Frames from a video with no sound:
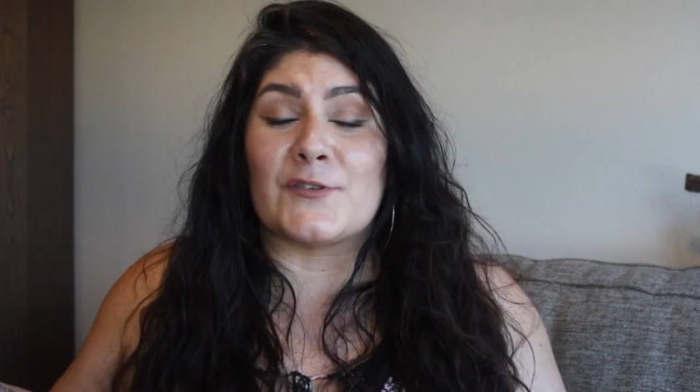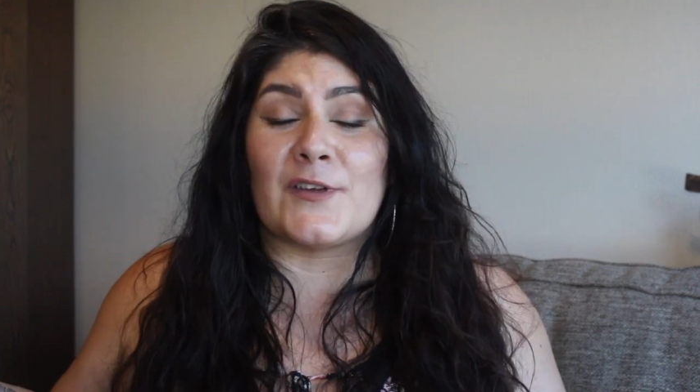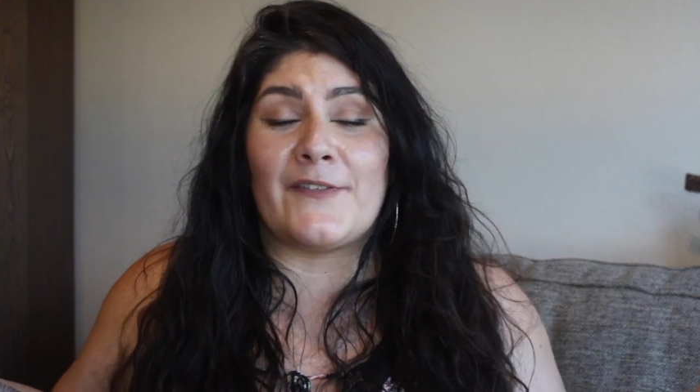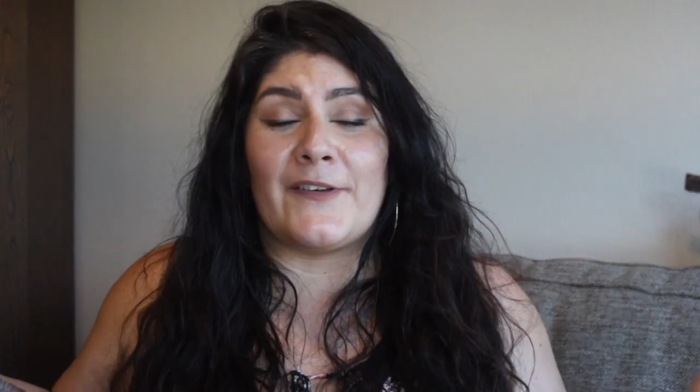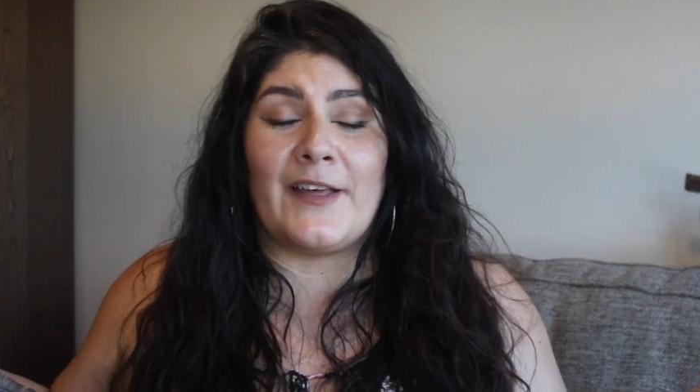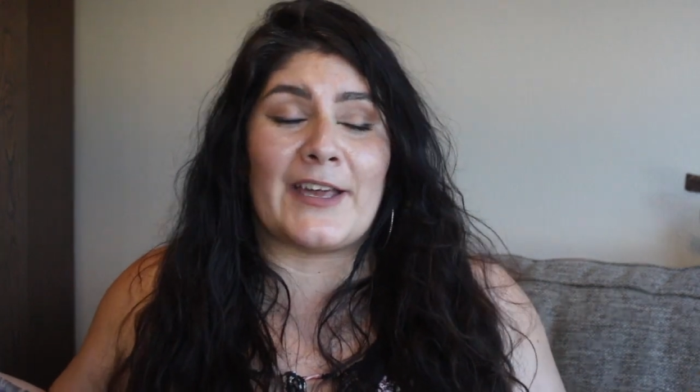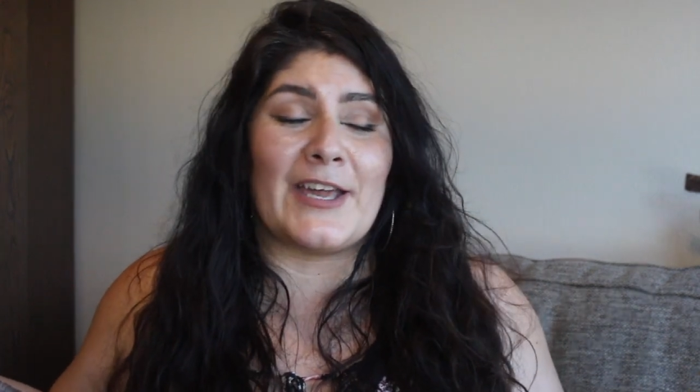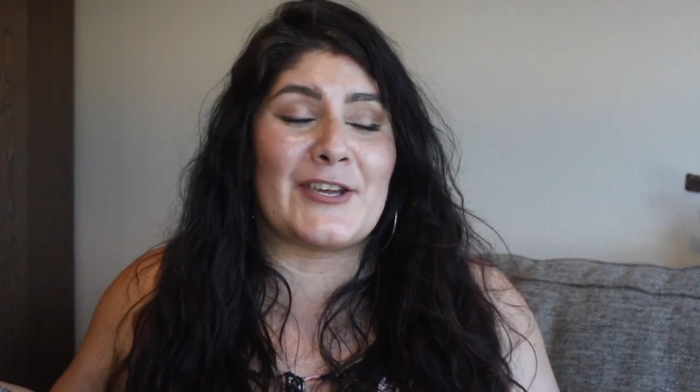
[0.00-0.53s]
so I
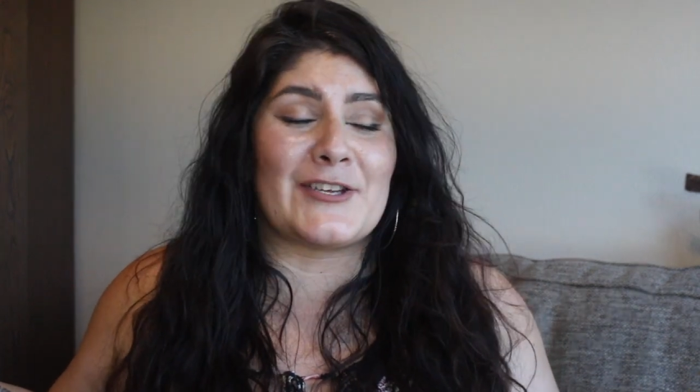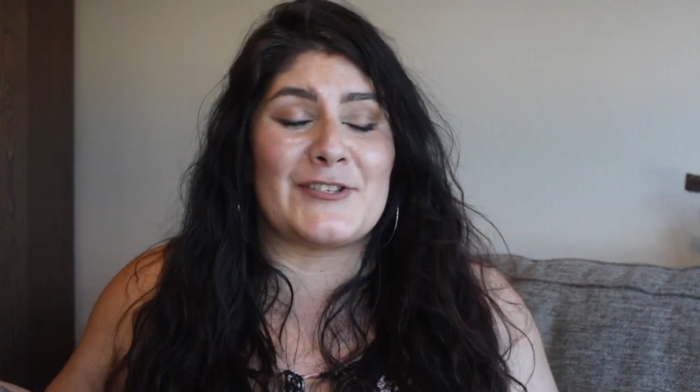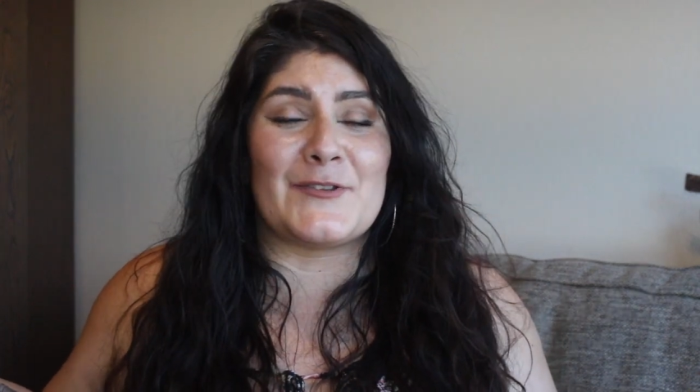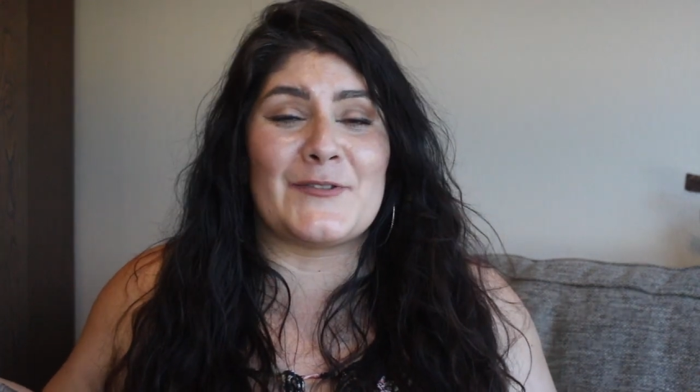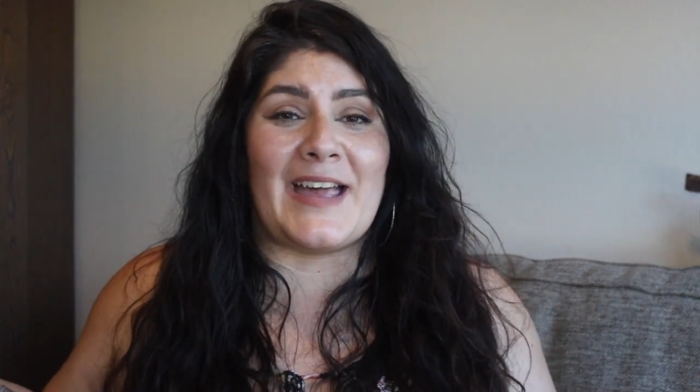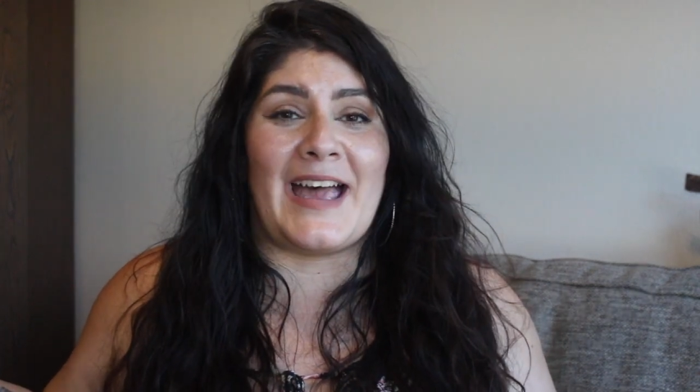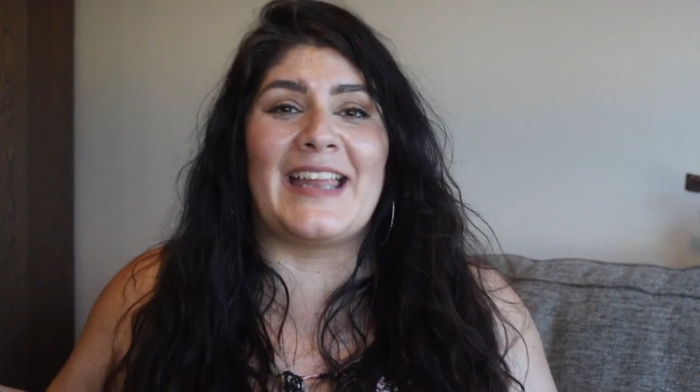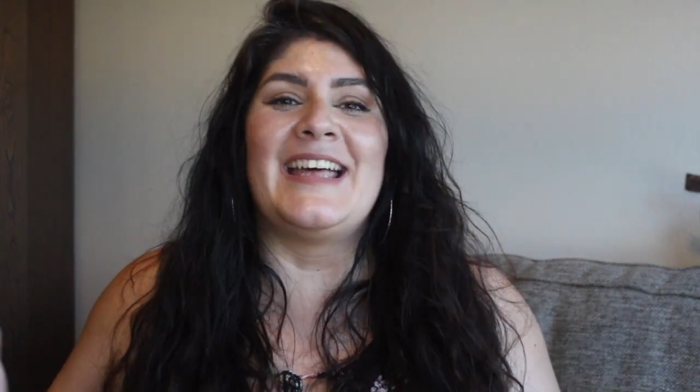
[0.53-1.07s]
felt like I could
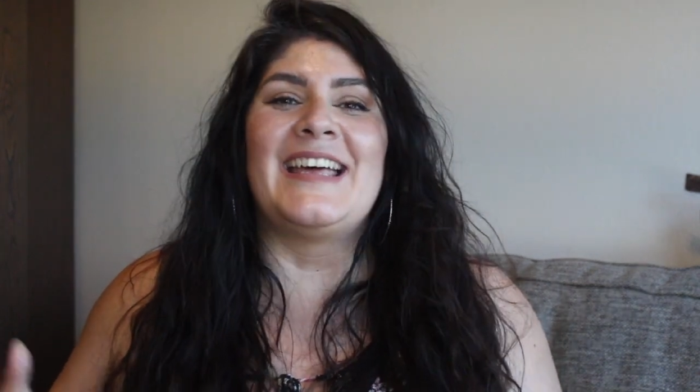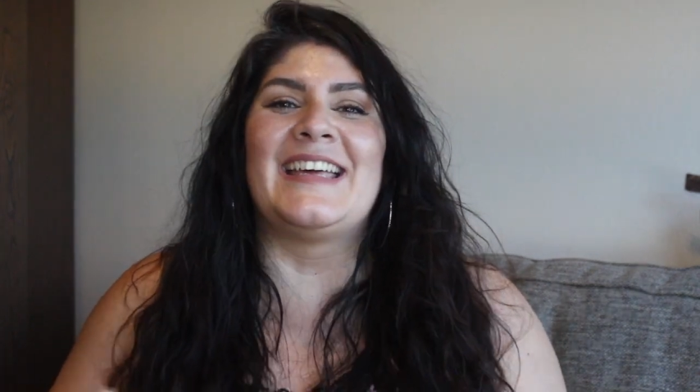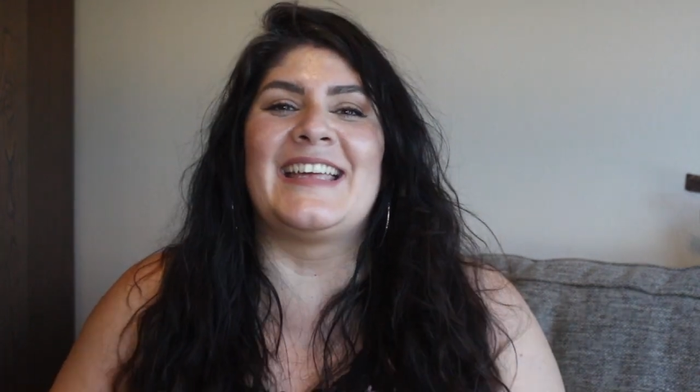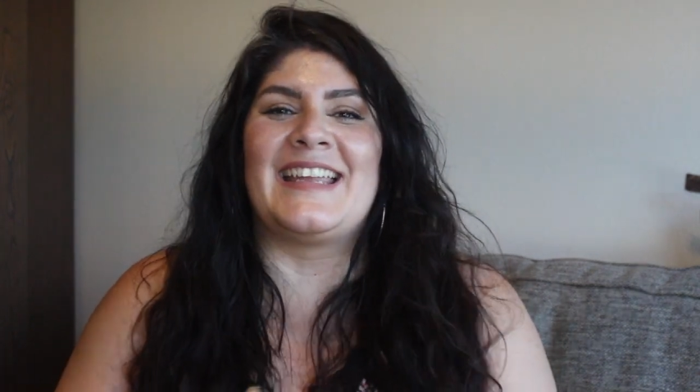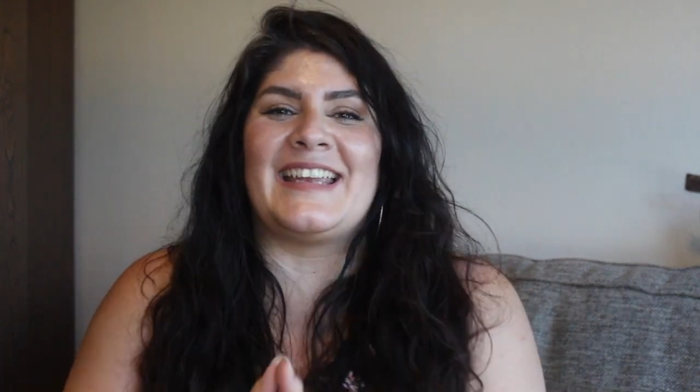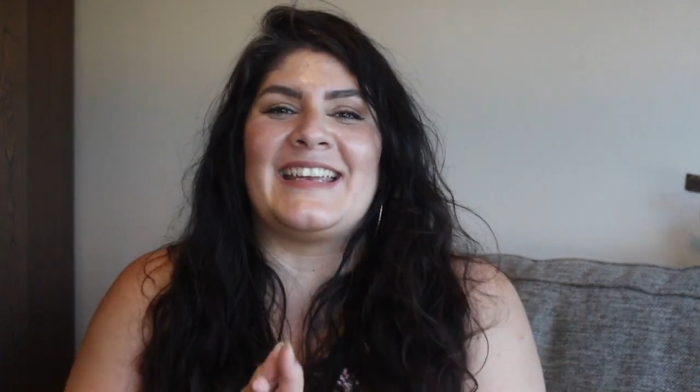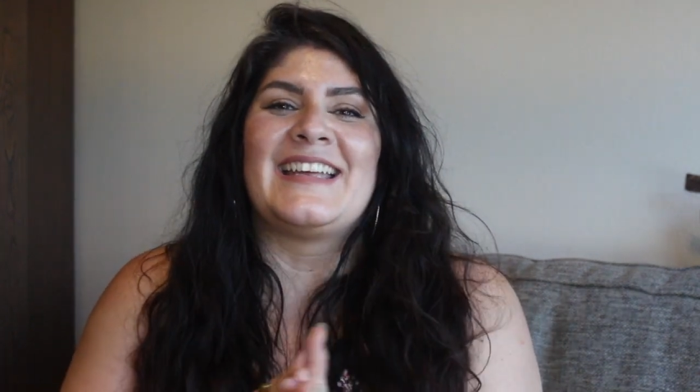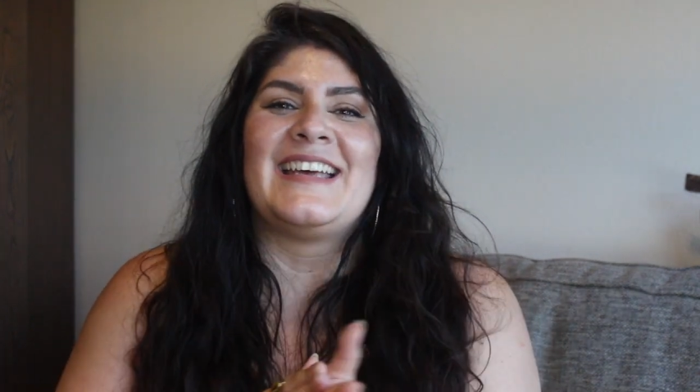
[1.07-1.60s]
do
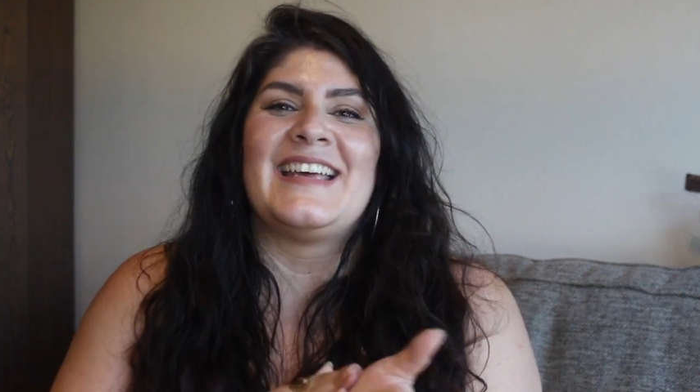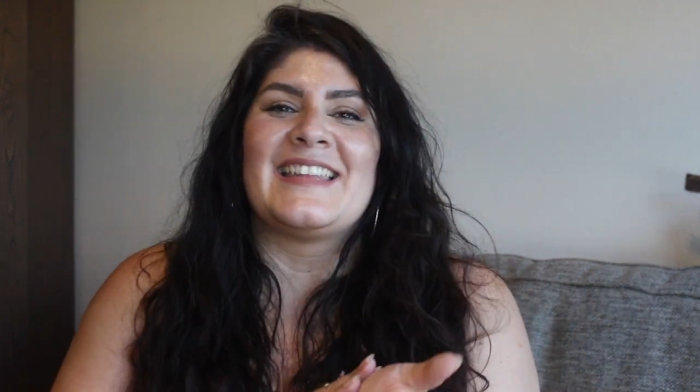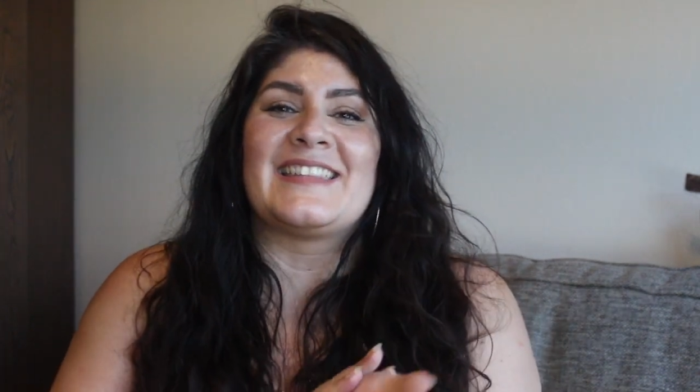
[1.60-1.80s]
that.